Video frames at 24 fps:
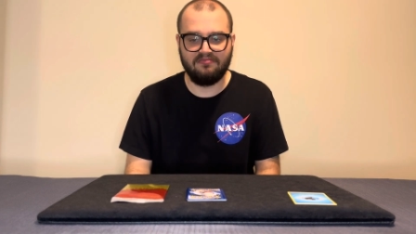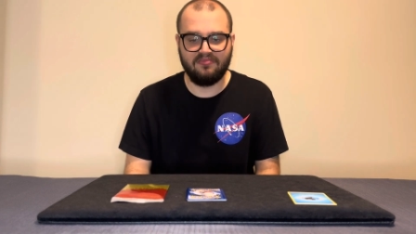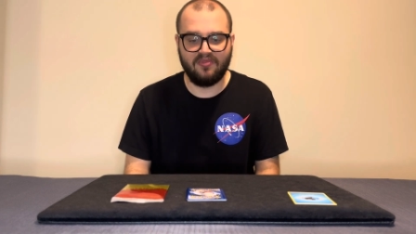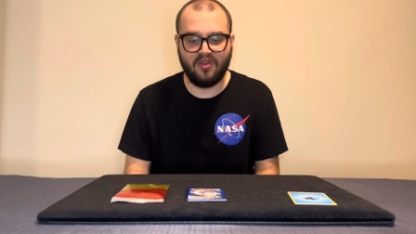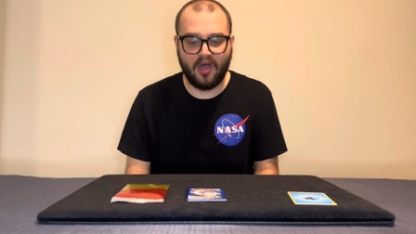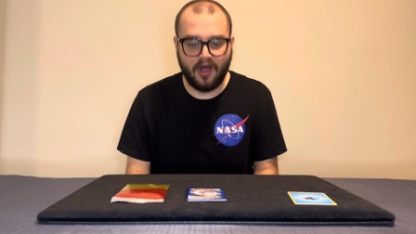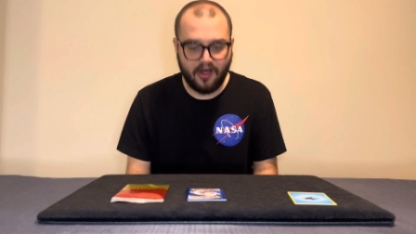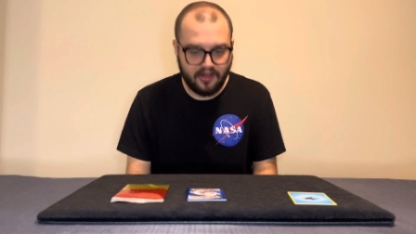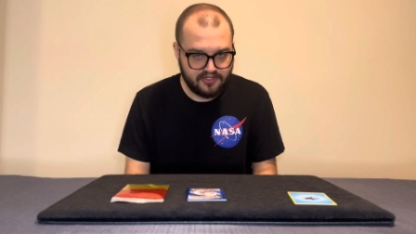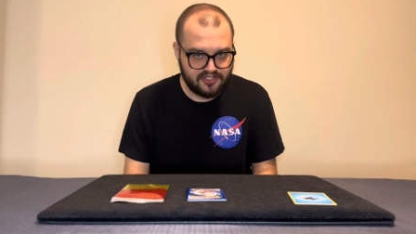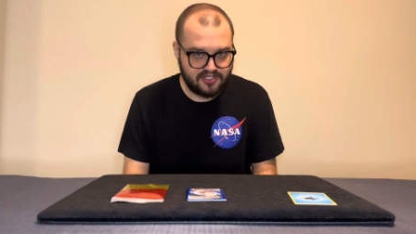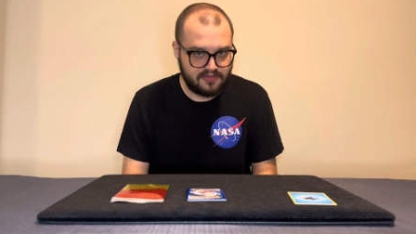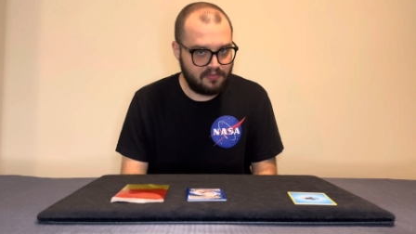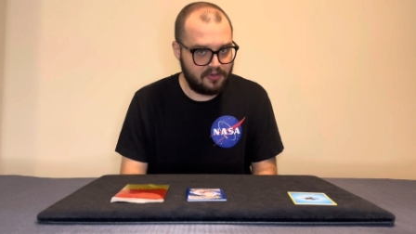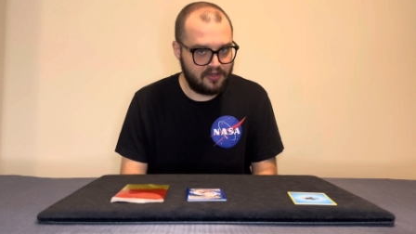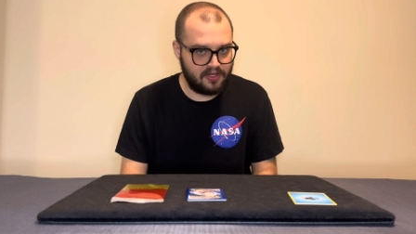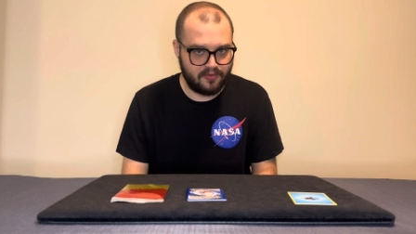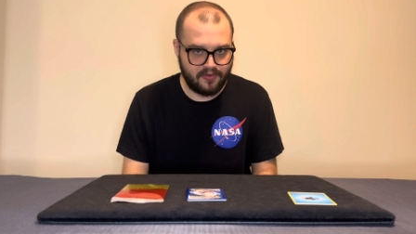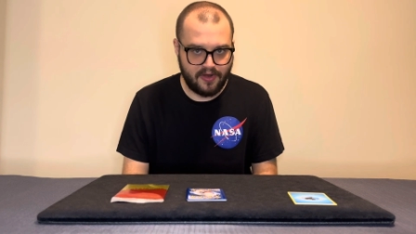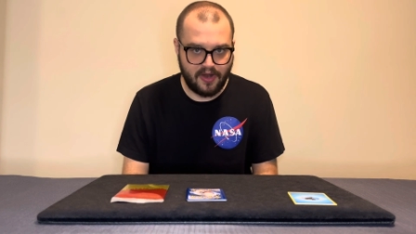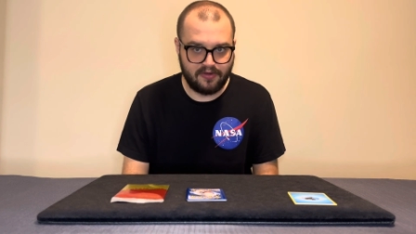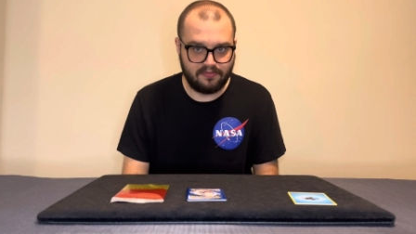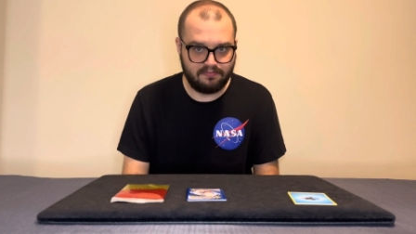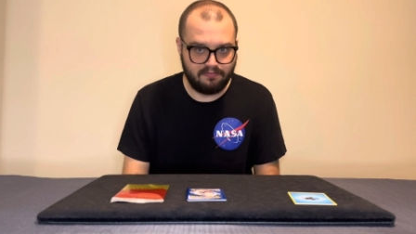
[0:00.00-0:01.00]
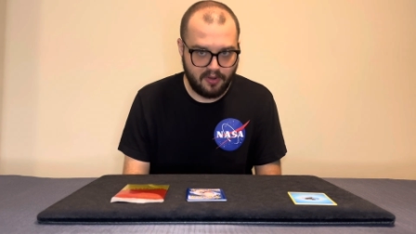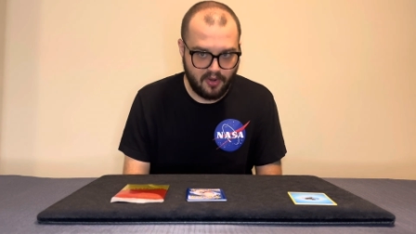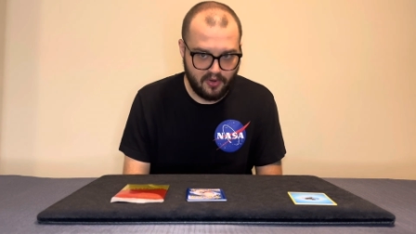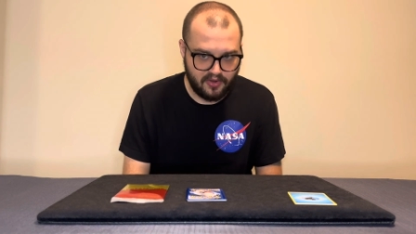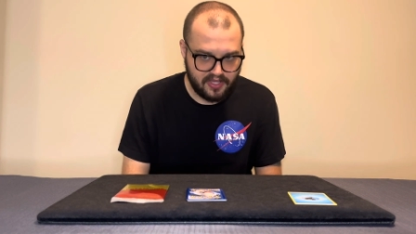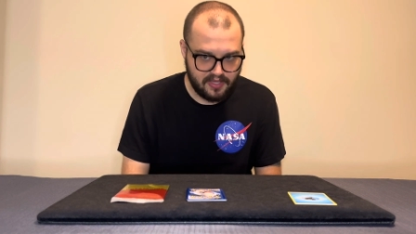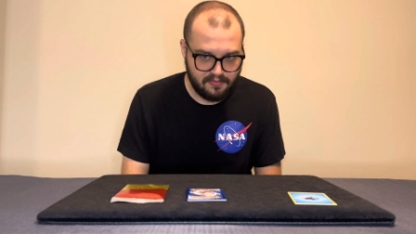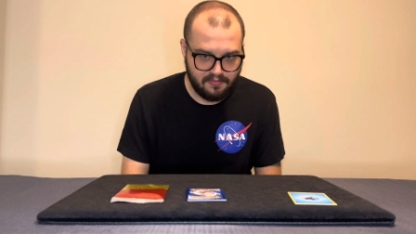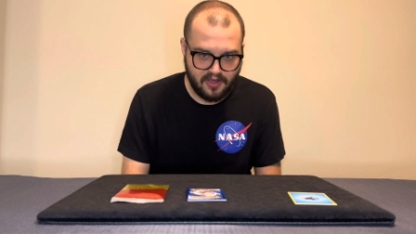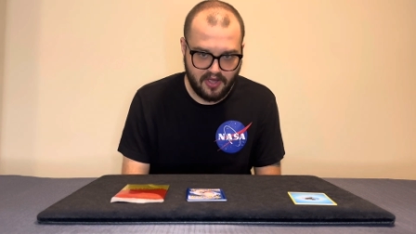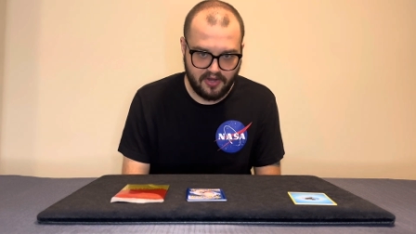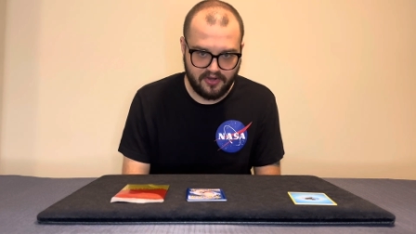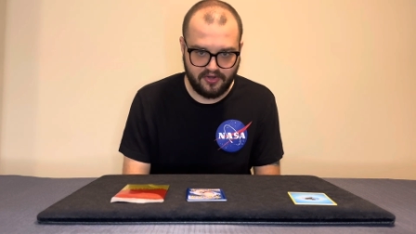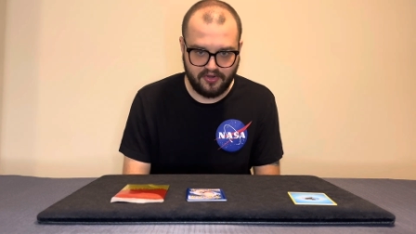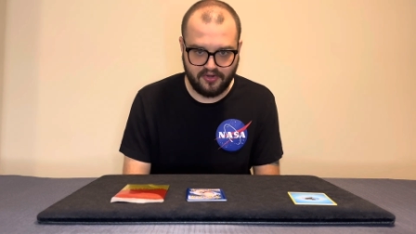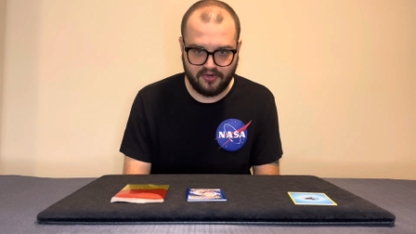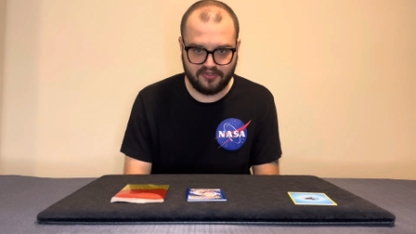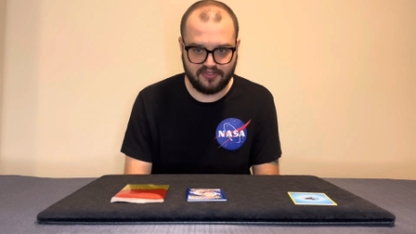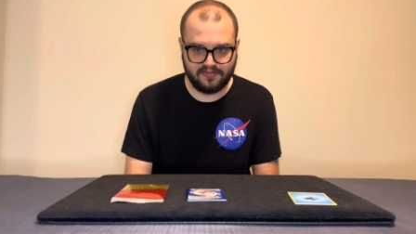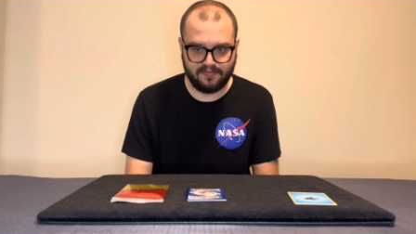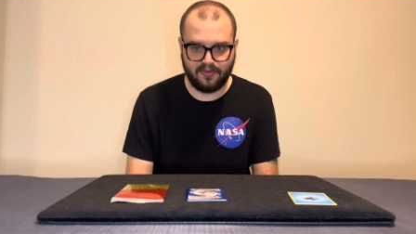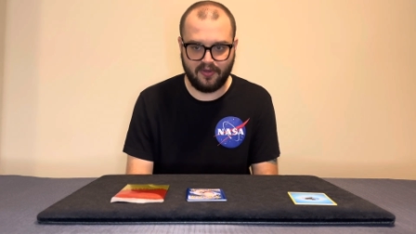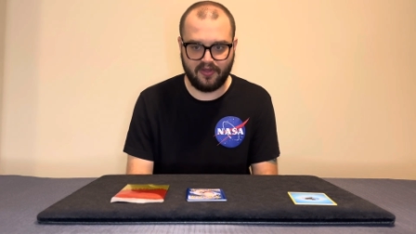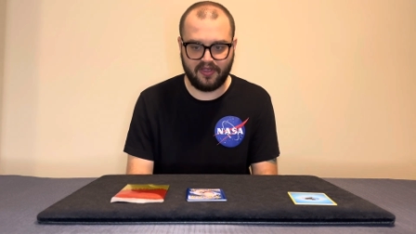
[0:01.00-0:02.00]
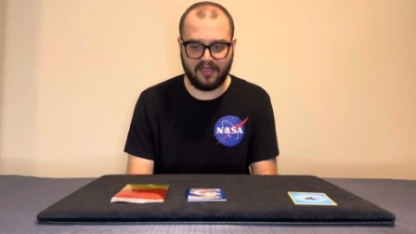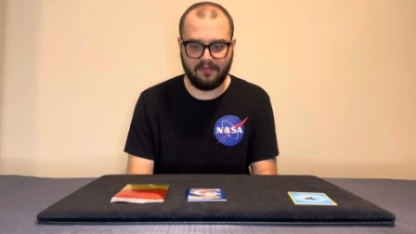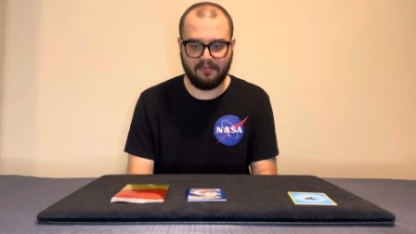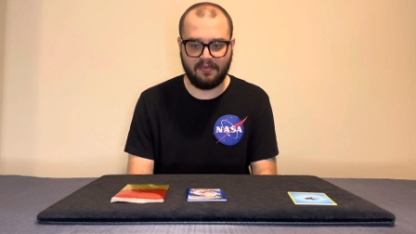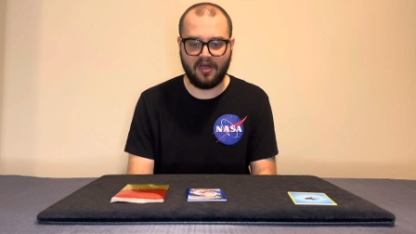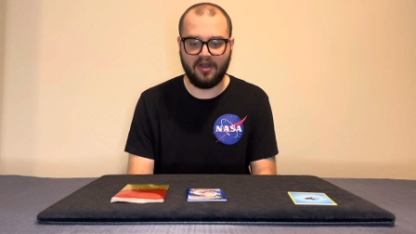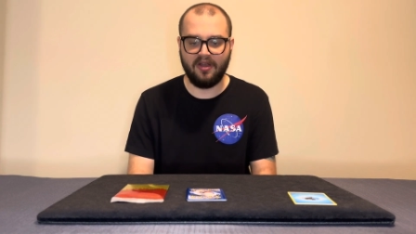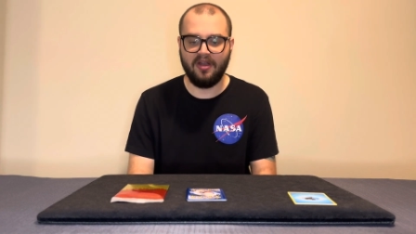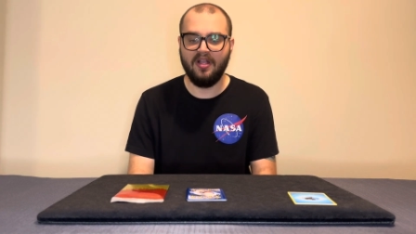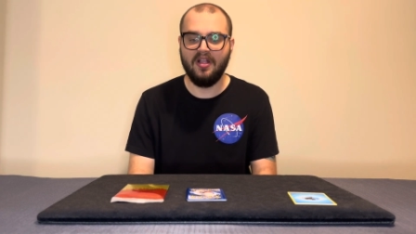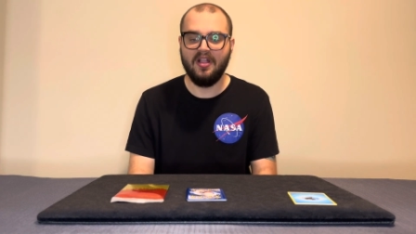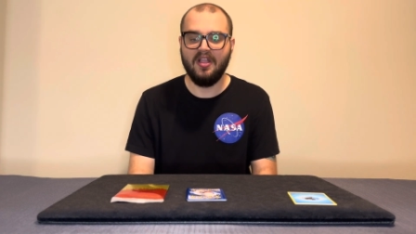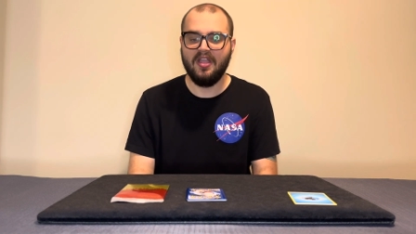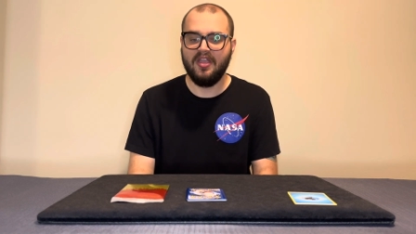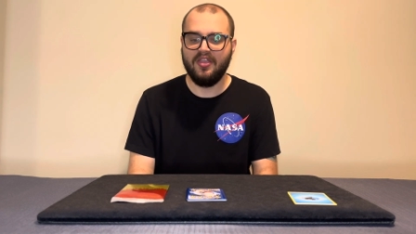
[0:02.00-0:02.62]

knowledgeable around Pokemon or knows Pokemon,